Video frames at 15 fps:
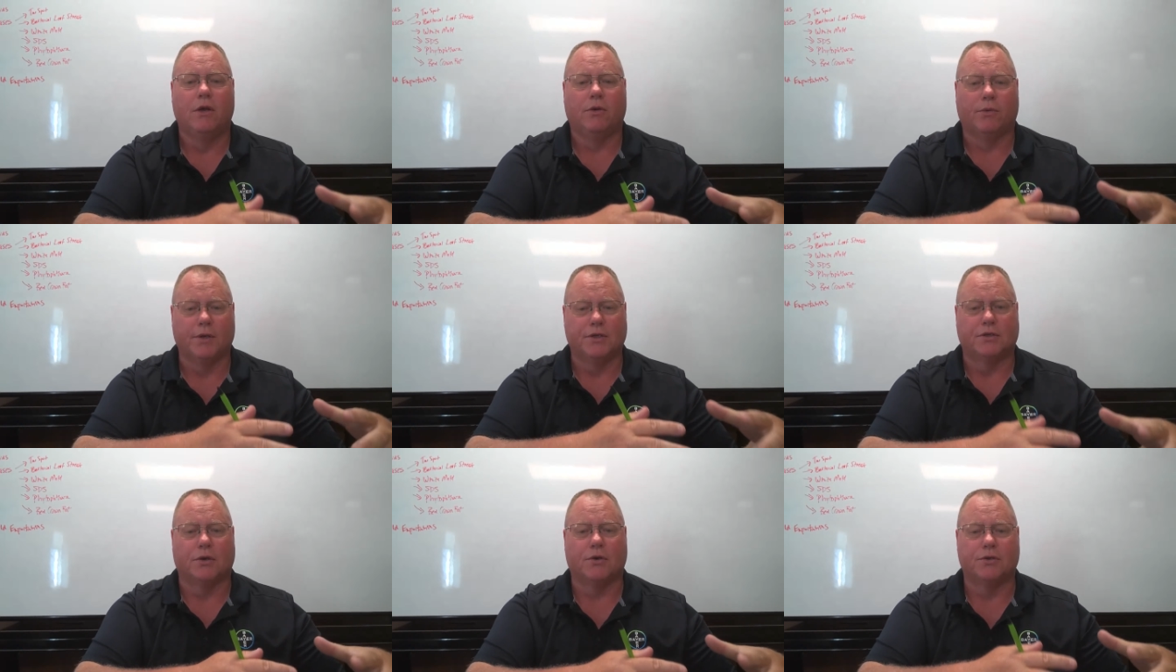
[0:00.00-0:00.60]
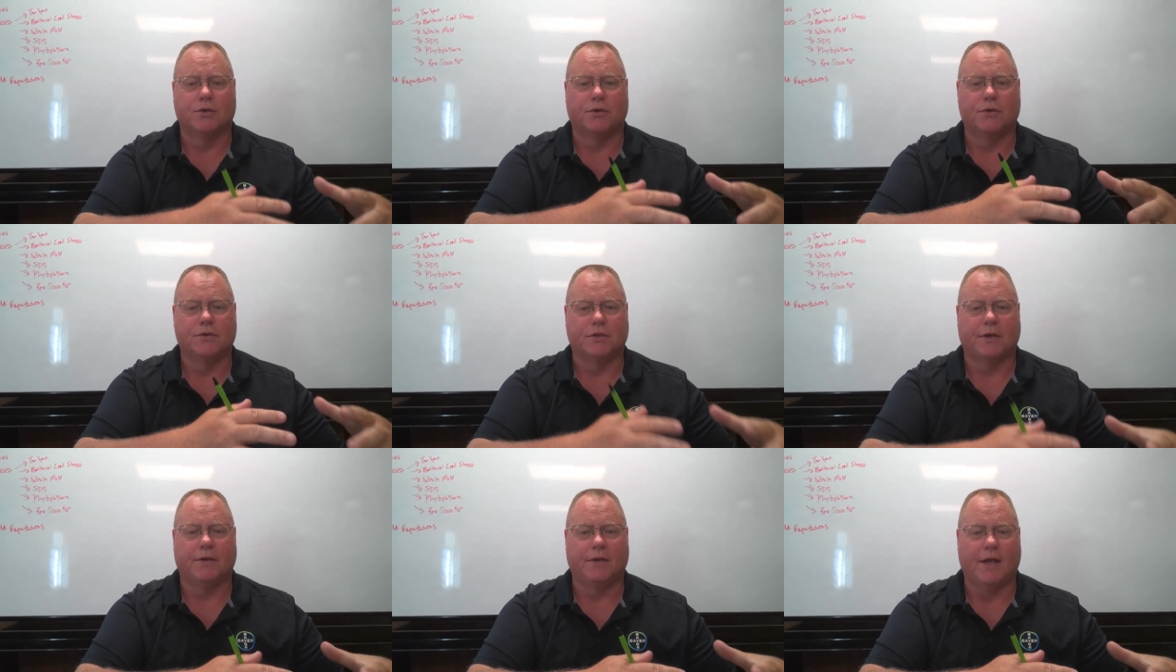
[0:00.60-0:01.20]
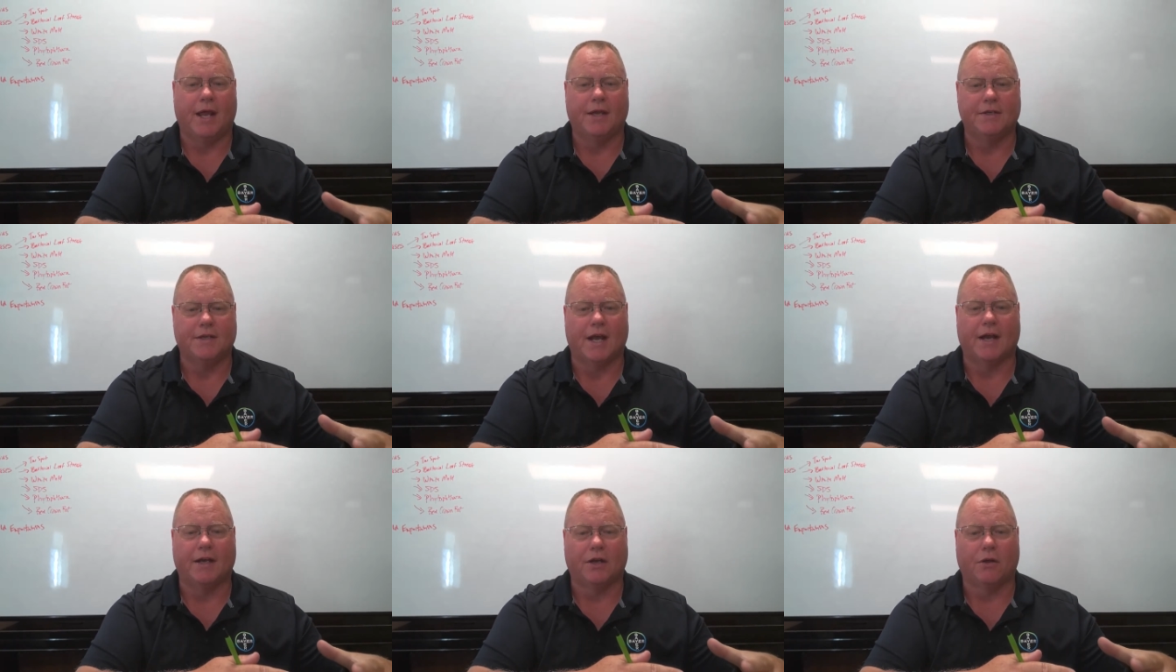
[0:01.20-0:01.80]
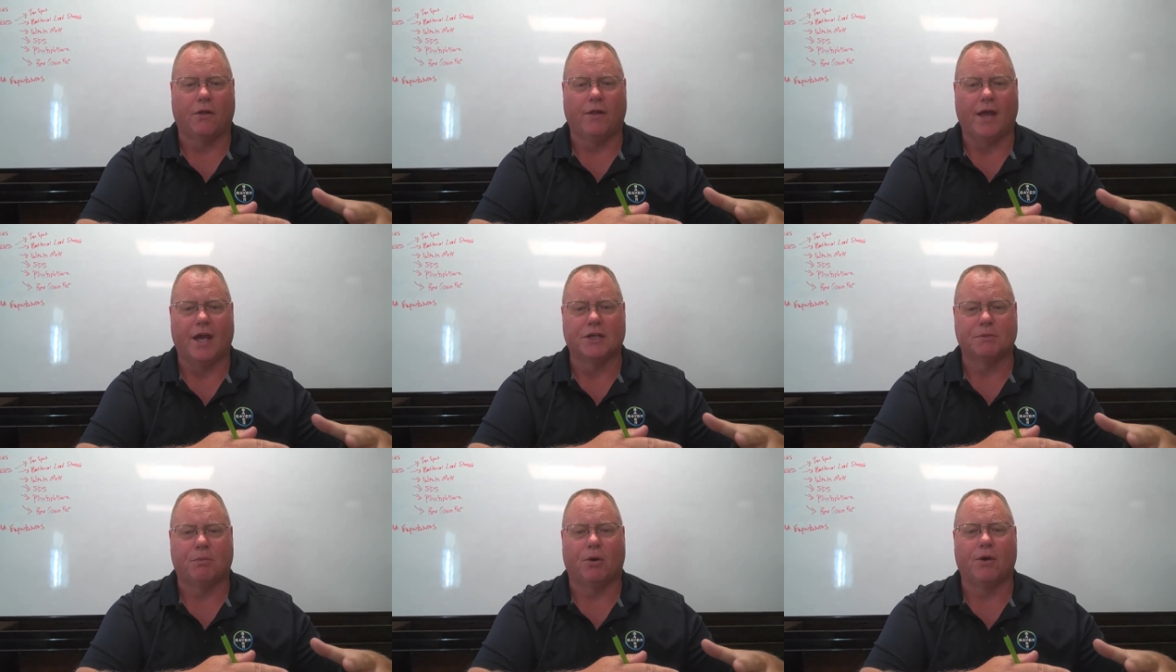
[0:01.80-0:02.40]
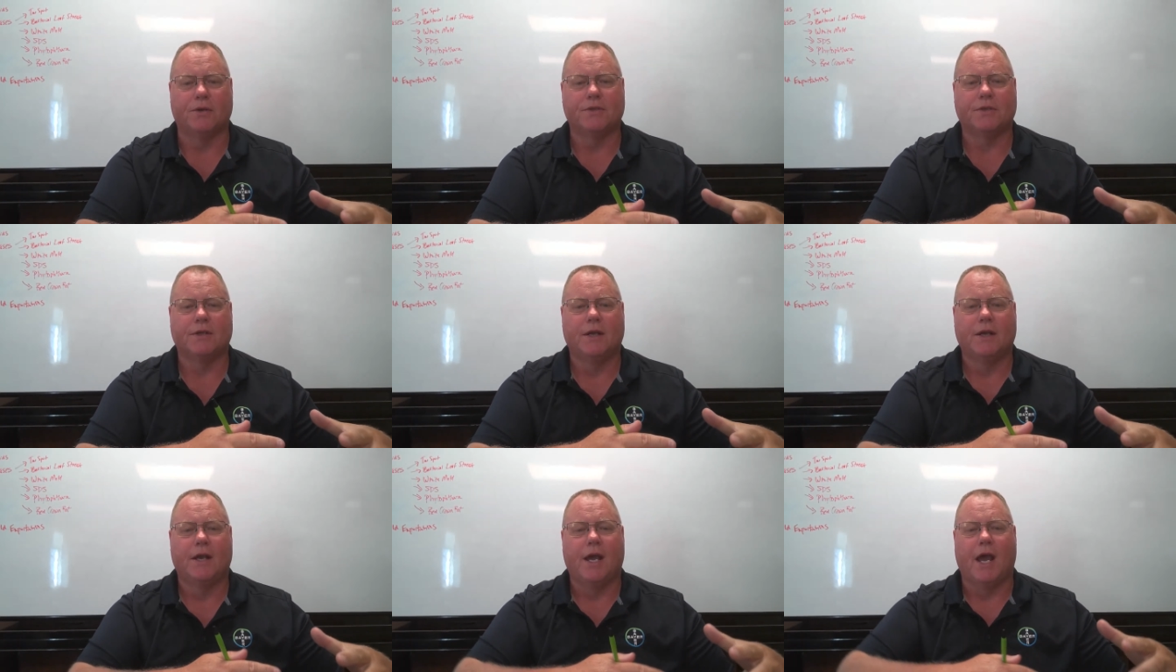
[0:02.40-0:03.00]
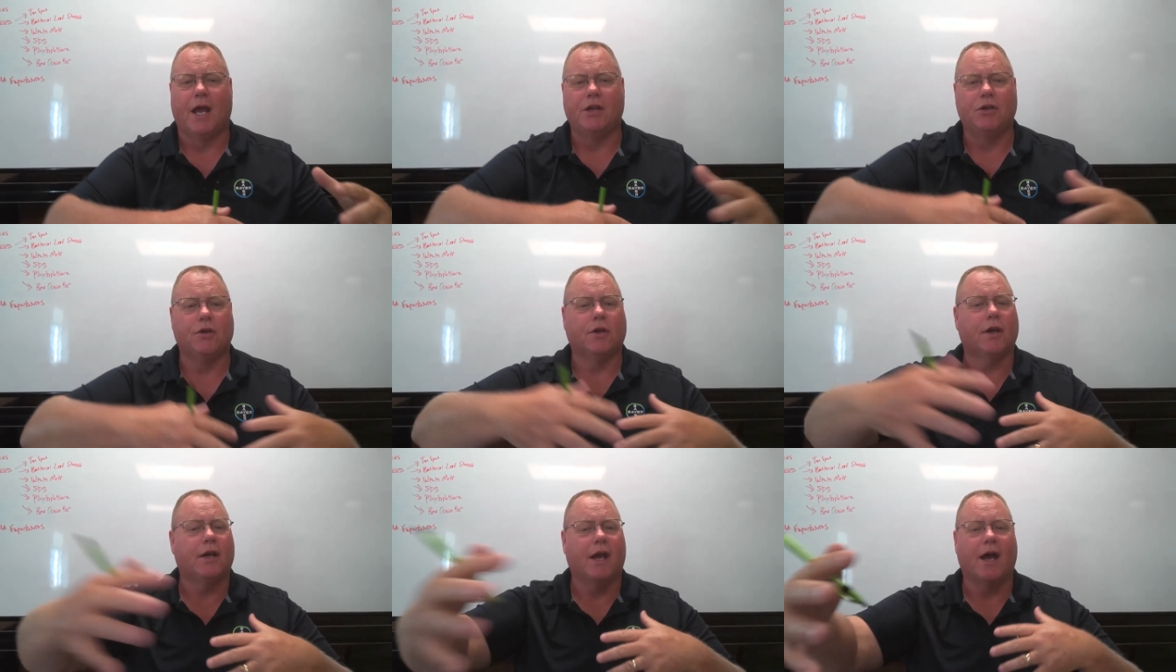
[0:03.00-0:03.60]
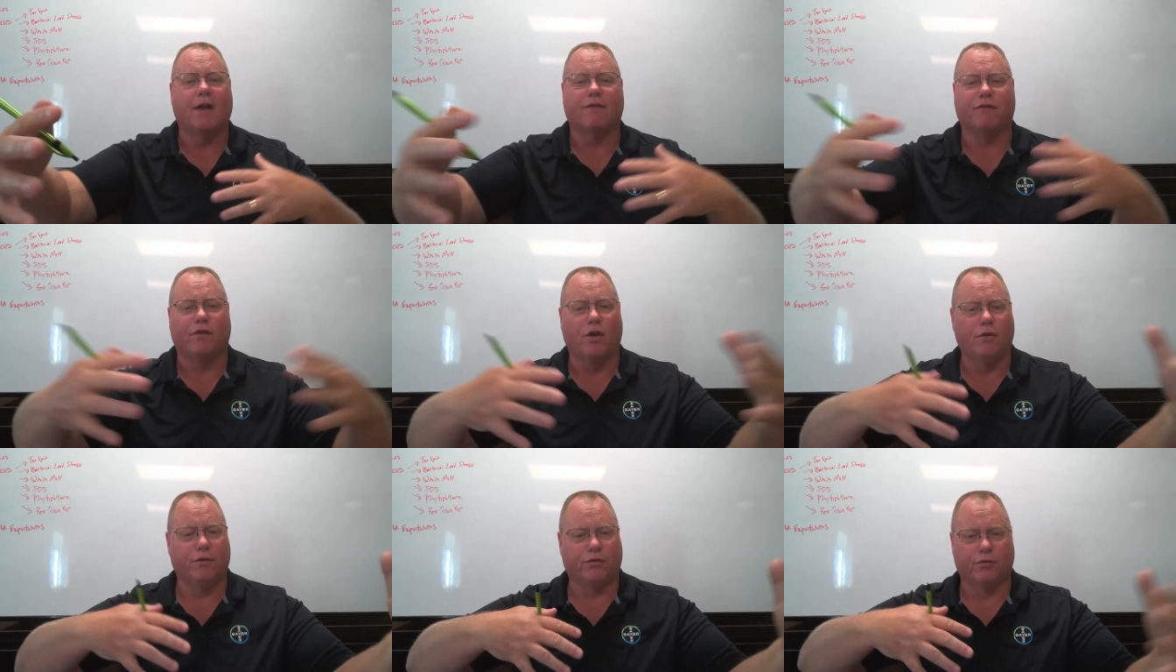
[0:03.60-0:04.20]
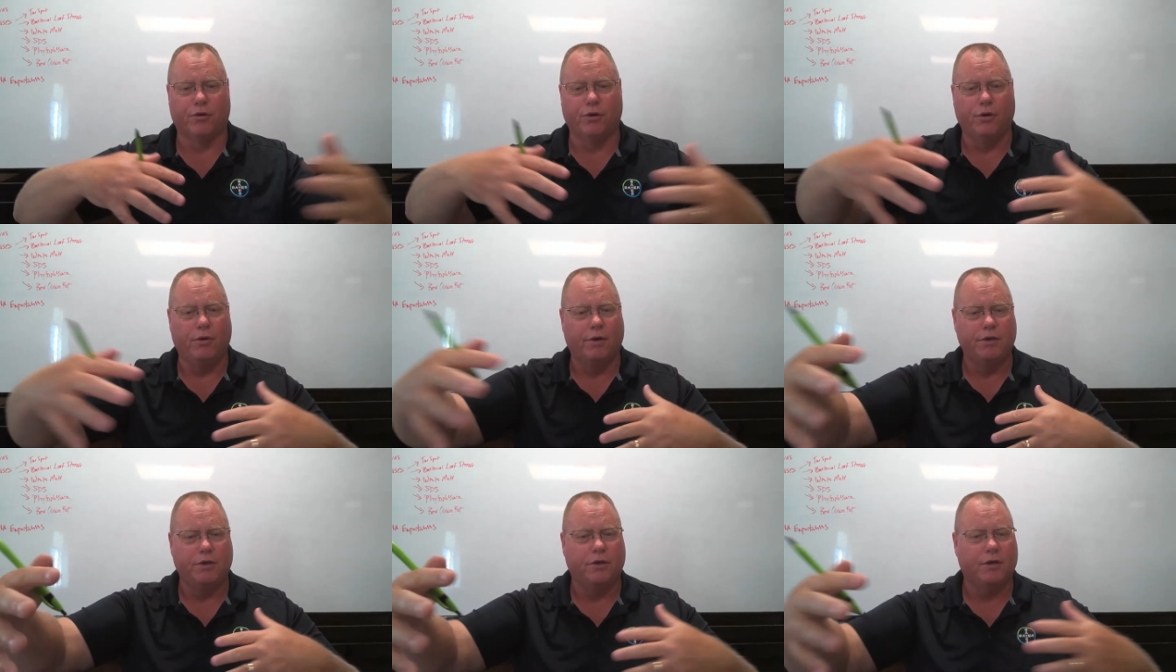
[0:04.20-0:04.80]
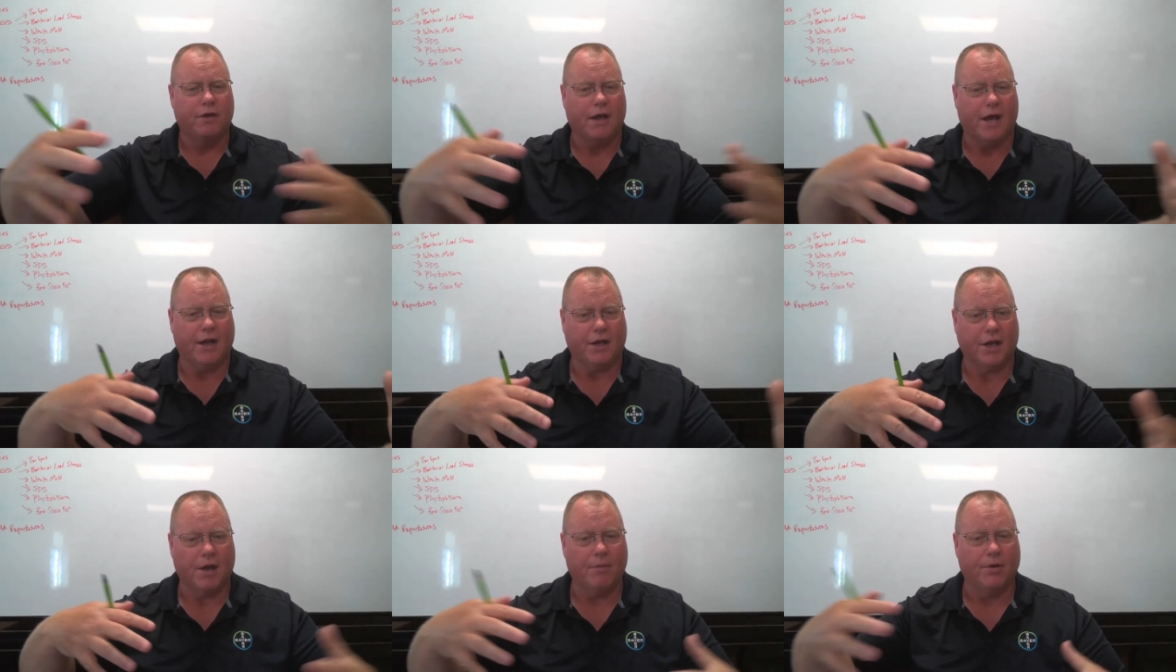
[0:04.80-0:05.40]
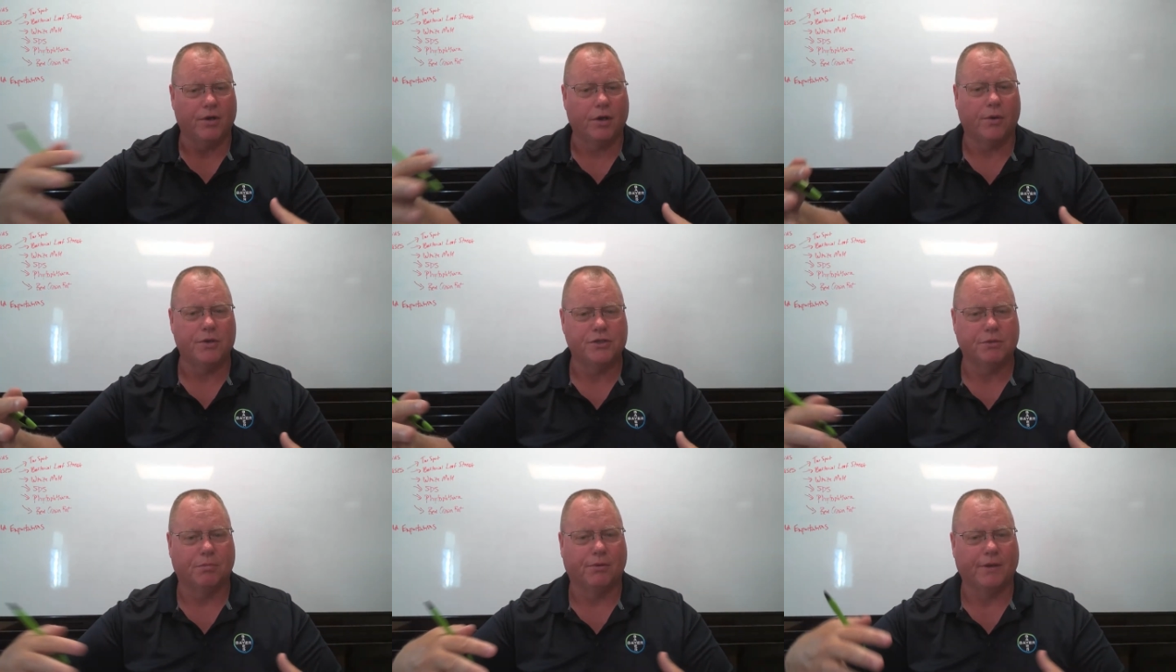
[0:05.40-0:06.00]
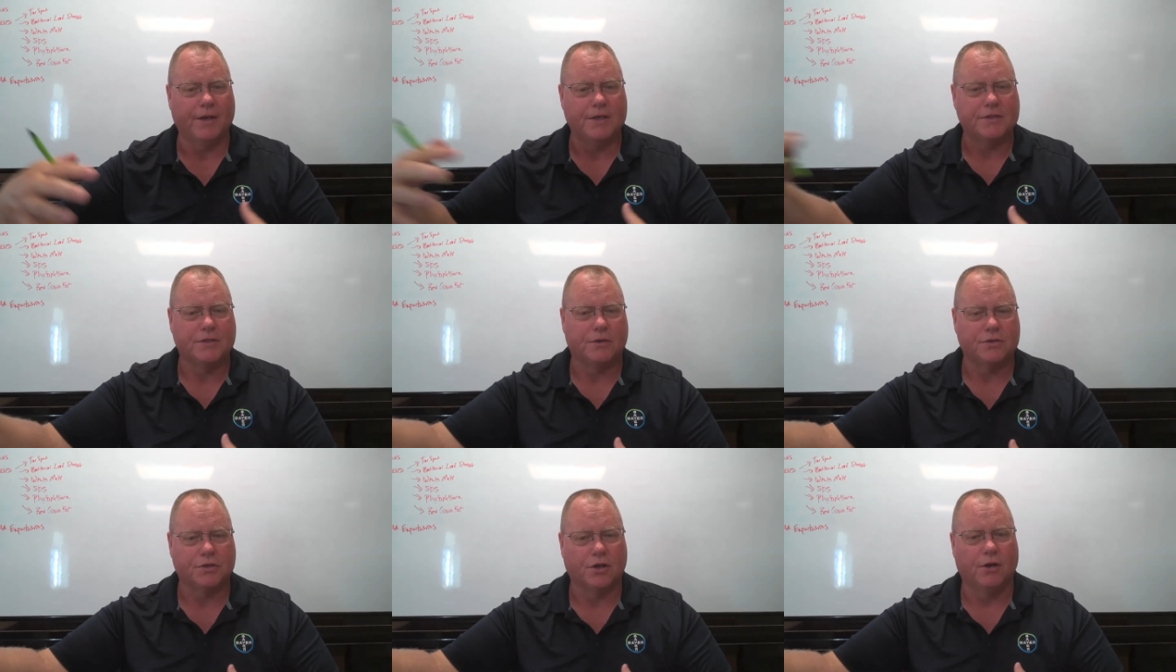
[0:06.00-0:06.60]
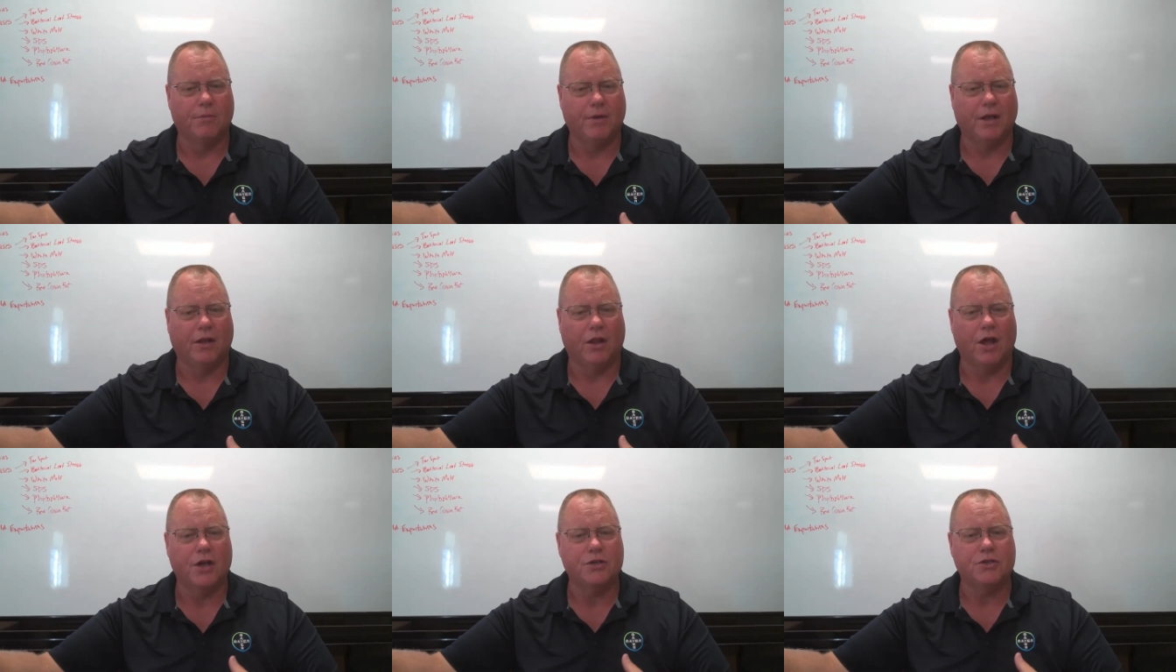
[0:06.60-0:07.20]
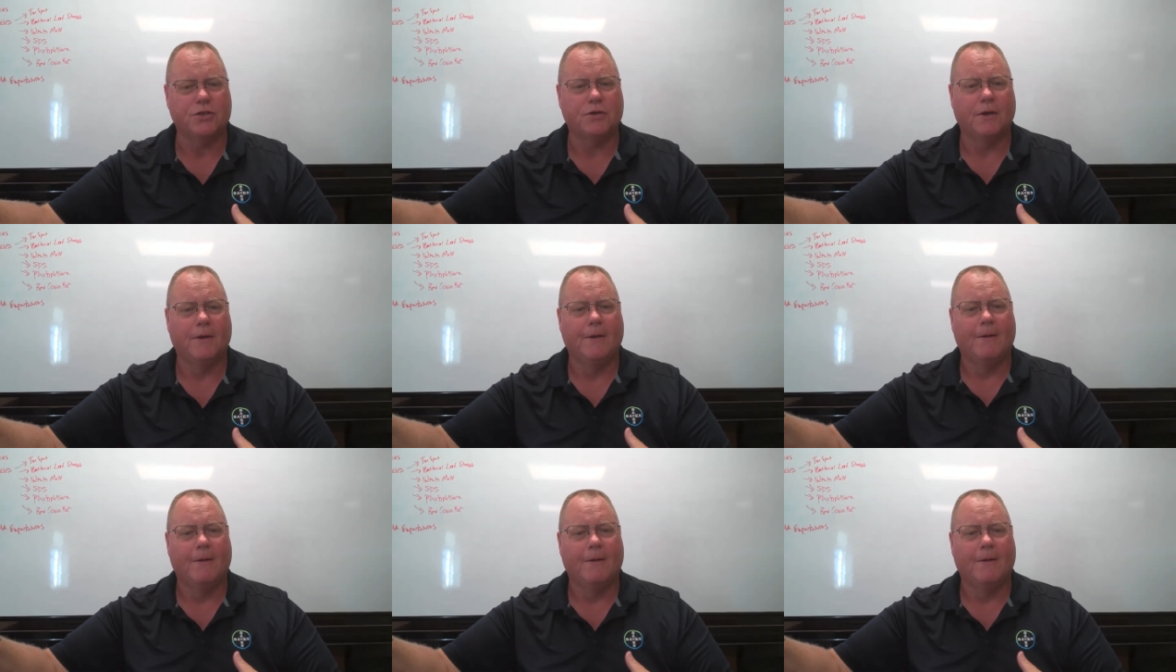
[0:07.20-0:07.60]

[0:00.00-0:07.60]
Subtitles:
researchers and technical experts, and you can kind of float through and you kind of come and go as you please. And there's going to be a lunch.